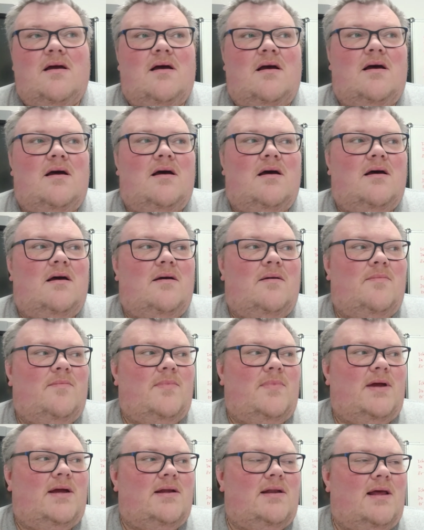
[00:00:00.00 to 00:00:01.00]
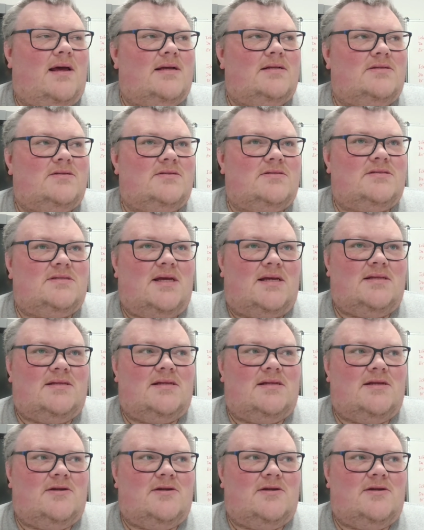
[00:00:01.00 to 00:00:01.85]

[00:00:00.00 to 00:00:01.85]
I like to set a